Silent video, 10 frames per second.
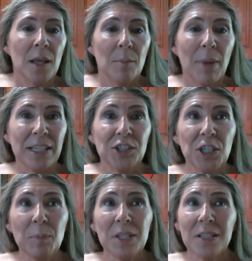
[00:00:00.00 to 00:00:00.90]
My
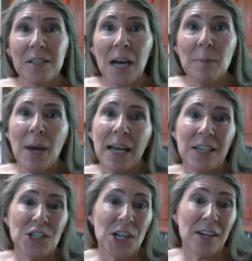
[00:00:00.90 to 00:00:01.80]
cheapest design
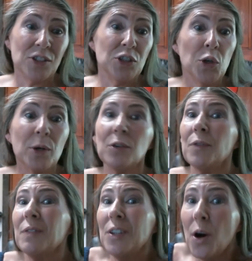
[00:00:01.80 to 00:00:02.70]
package is actually
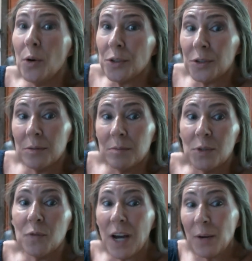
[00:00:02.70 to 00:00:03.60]
$250.
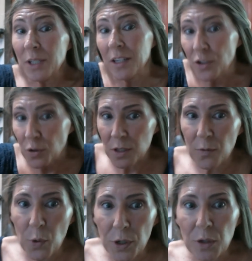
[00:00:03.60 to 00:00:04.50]
So if I was going to do this
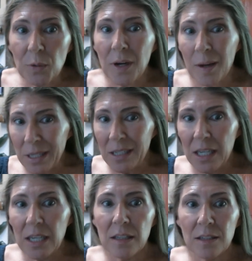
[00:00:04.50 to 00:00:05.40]
for you, I mean,
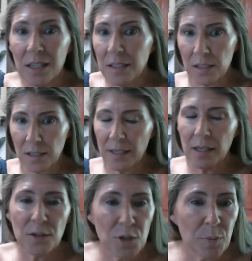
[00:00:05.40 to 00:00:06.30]
this is
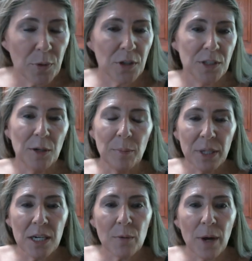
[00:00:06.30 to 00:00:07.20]
like a super good deal.
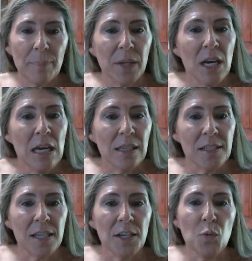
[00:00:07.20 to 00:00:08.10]
But anyway,
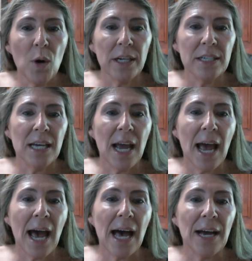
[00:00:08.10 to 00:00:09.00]
let's say you wanted to
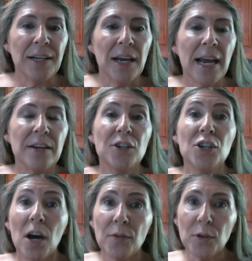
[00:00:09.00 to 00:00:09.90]
add
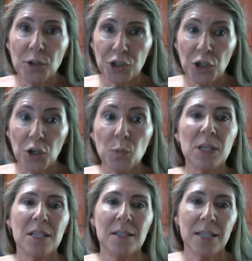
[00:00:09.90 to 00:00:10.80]
another shirt
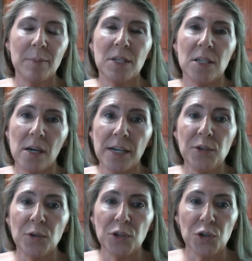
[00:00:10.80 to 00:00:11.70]
with the same design.
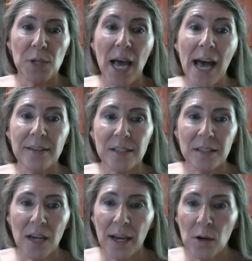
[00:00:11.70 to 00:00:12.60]
You can choose add
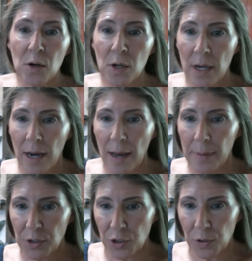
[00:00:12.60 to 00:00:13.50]
style and
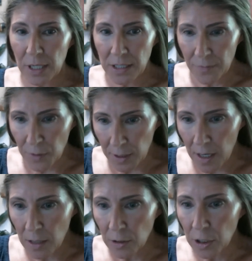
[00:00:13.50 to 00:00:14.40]
then choose a different
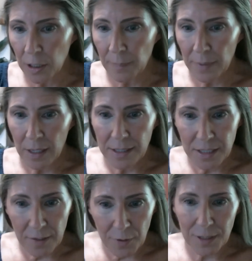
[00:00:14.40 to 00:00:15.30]
color, a
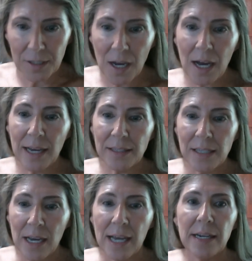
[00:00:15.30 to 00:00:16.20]
different size,
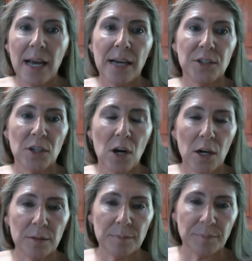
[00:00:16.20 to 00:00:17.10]
and add to
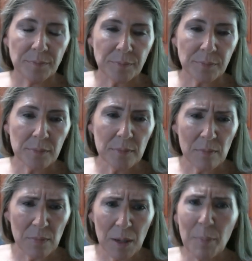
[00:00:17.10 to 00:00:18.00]
cart.
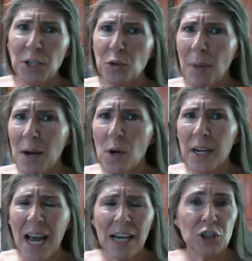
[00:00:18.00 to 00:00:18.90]
But you might
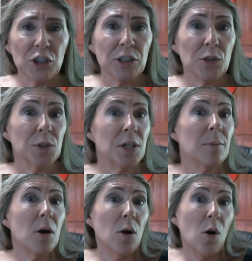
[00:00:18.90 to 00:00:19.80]
want to actually do
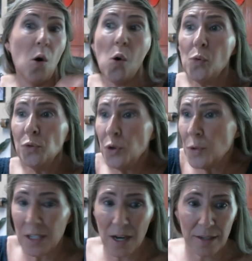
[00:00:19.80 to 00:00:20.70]
some whole new
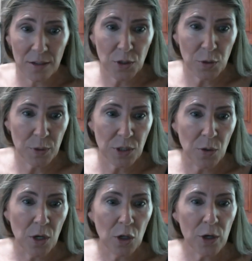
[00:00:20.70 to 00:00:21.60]
designs. So you would
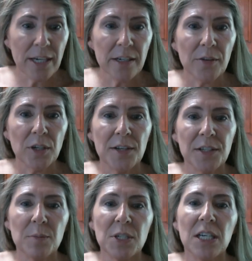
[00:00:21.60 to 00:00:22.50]
do create another
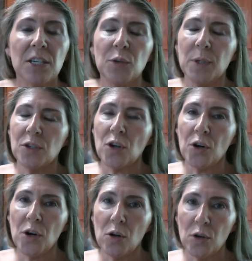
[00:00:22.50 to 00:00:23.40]
custom tee and you would
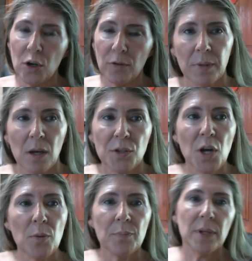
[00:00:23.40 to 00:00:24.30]
start all over.
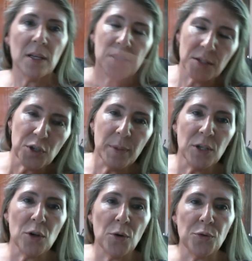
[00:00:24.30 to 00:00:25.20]
So assuming
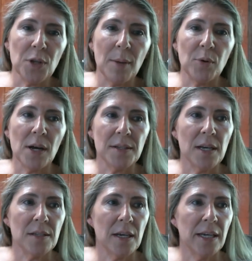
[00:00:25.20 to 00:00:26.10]
you go through that
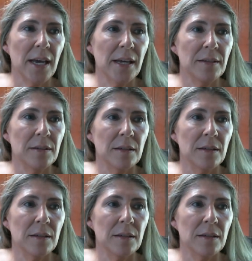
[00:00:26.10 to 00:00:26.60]
process again.